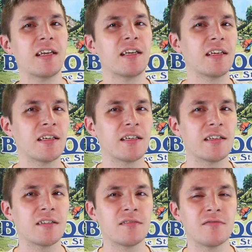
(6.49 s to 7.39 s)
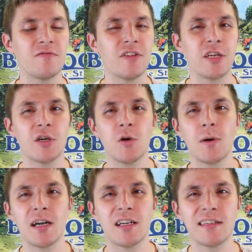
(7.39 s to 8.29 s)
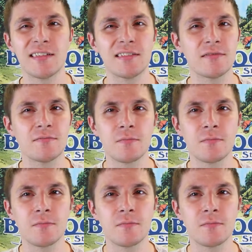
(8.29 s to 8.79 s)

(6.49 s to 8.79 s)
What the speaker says: a video on,